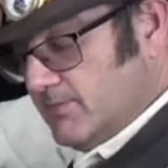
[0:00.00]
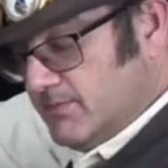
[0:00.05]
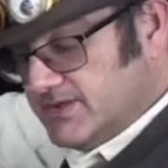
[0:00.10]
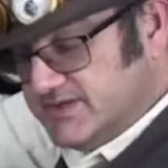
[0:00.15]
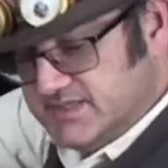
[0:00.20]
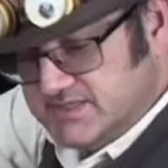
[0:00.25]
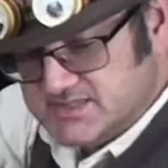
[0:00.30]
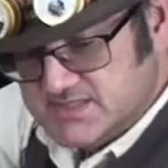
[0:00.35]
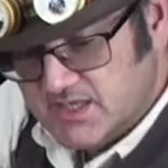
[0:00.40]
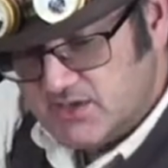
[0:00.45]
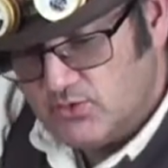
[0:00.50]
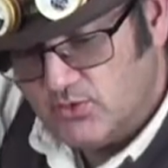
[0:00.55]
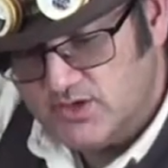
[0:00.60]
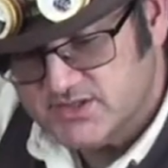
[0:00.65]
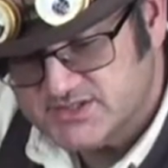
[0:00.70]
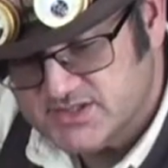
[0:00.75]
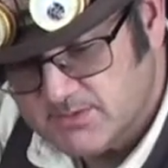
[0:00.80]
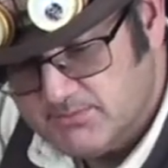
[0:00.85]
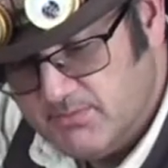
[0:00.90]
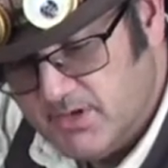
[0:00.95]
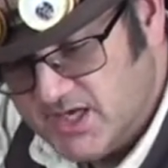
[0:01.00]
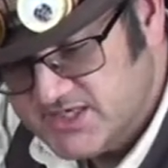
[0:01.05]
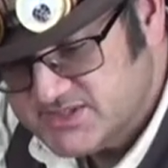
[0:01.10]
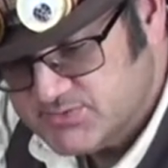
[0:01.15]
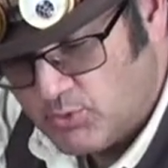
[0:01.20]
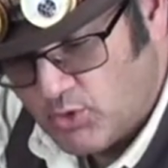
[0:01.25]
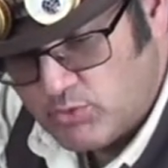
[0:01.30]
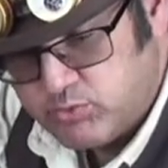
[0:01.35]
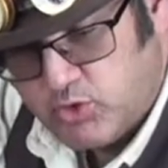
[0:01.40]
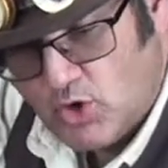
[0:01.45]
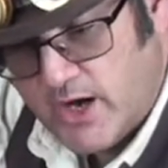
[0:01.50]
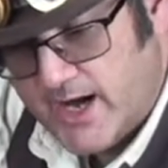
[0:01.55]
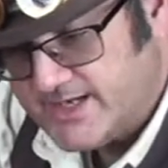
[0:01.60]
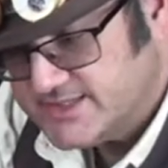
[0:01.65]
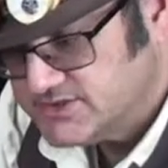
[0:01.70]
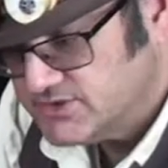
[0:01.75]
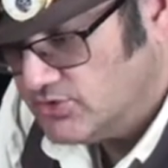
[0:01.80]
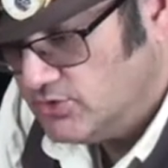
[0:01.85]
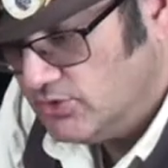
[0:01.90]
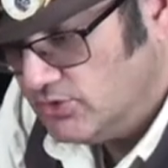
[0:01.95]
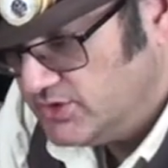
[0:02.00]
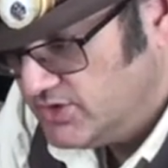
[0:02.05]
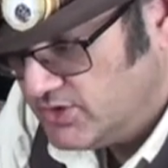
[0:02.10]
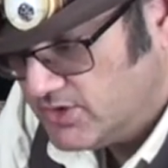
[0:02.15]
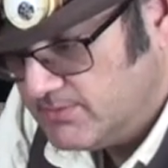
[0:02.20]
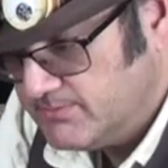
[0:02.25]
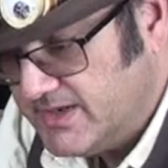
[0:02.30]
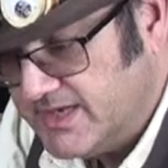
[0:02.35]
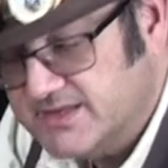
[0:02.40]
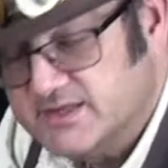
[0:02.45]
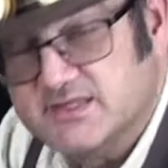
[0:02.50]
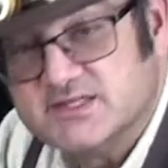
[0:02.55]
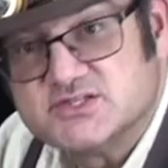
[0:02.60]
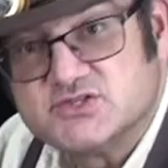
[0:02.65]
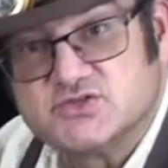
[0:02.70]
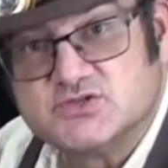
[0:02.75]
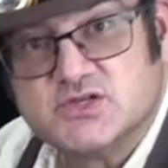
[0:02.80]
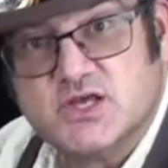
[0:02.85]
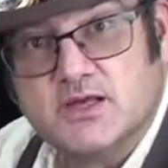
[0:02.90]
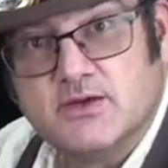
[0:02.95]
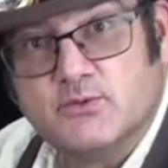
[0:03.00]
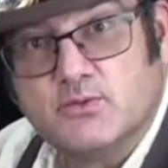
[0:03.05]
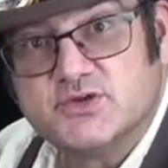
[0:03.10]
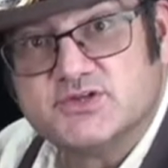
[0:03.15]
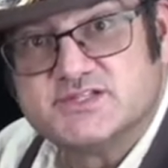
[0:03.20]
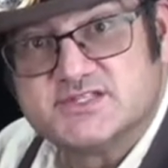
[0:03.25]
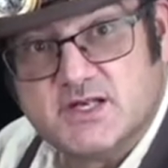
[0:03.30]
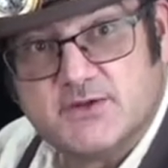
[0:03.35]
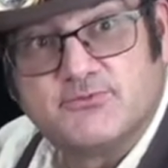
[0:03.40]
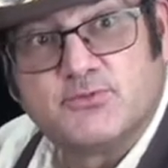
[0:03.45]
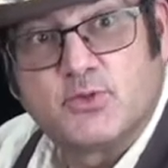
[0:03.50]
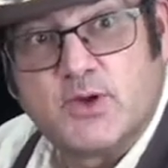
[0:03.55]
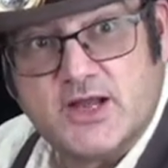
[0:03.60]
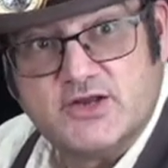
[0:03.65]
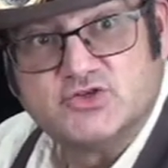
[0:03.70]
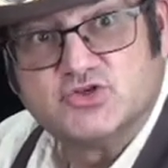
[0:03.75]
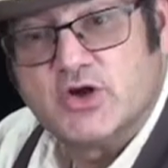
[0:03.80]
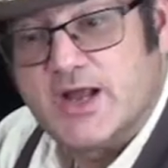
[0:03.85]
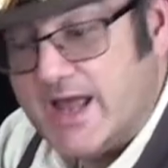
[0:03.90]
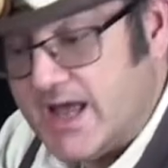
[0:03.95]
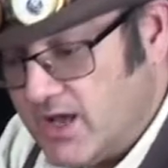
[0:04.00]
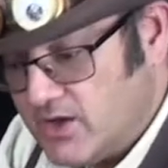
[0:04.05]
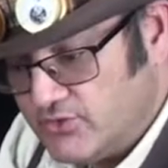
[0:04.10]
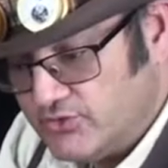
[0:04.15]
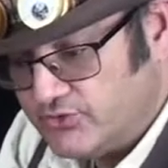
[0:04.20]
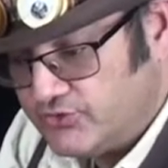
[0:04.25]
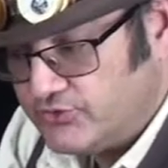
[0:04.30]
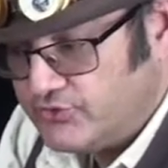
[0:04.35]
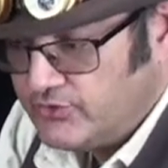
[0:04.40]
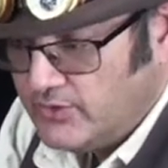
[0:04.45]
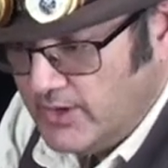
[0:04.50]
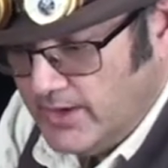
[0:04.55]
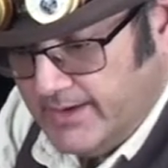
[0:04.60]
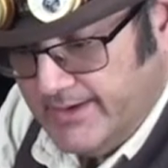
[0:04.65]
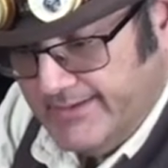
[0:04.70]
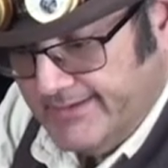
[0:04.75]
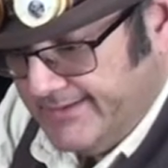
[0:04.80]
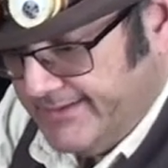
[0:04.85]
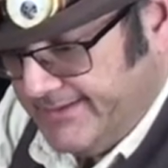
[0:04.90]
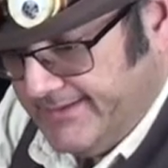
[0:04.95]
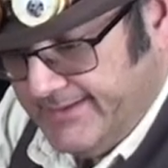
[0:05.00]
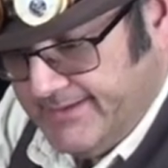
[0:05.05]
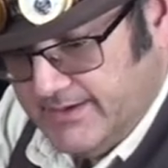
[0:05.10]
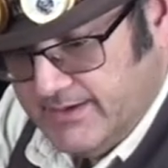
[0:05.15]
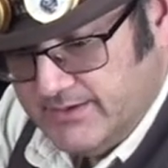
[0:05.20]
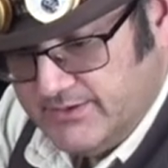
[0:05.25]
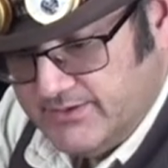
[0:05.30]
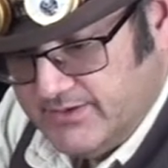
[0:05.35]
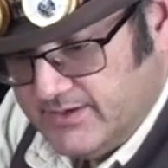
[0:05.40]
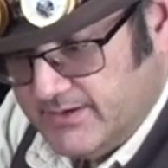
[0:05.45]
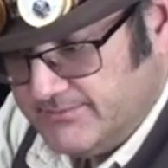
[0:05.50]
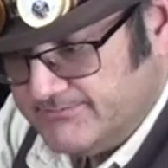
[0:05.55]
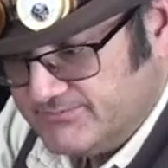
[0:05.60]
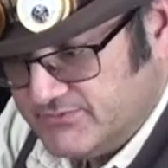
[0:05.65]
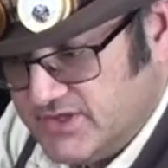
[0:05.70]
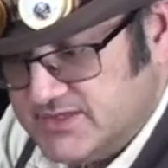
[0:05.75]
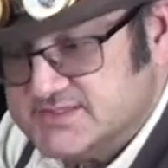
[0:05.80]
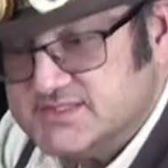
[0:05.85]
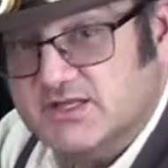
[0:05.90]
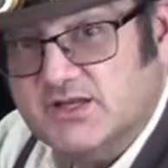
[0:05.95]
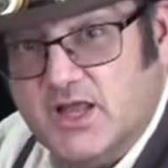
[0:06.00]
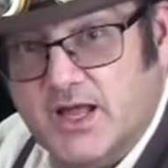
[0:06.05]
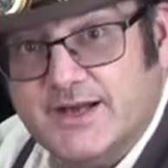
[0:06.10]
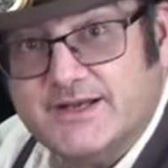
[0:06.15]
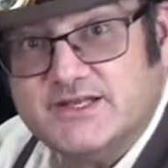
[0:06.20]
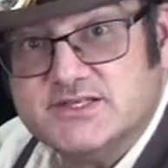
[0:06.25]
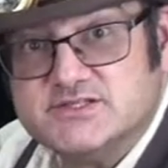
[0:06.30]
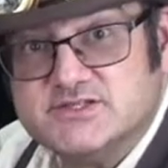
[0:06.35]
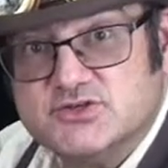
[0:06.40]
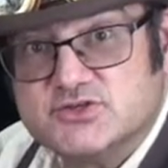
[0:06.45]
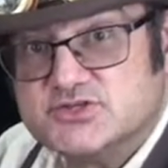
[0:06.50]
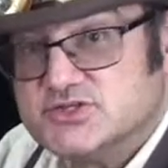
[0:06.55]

But these other ones are much more practical. You can make this with stuff around your house, and it's a lot easier.